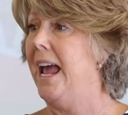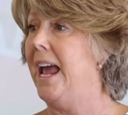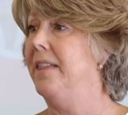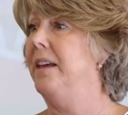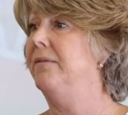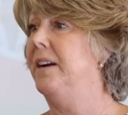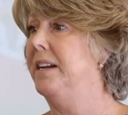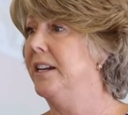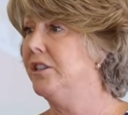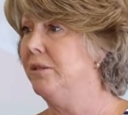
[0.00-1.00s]
and that
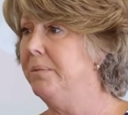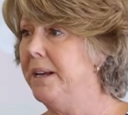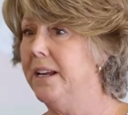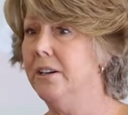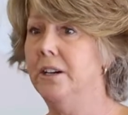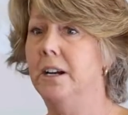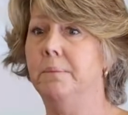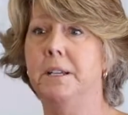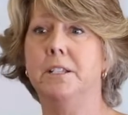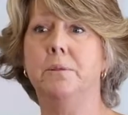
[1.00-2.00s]
financial planner
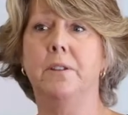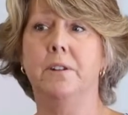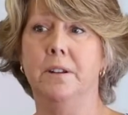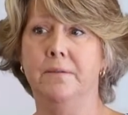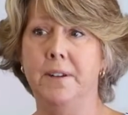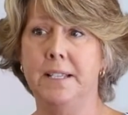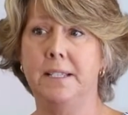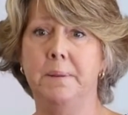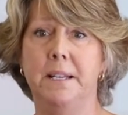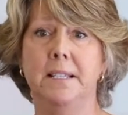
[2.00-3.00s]
helped us with their
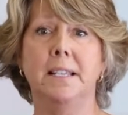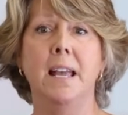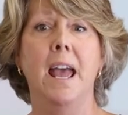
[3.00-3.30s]
investments.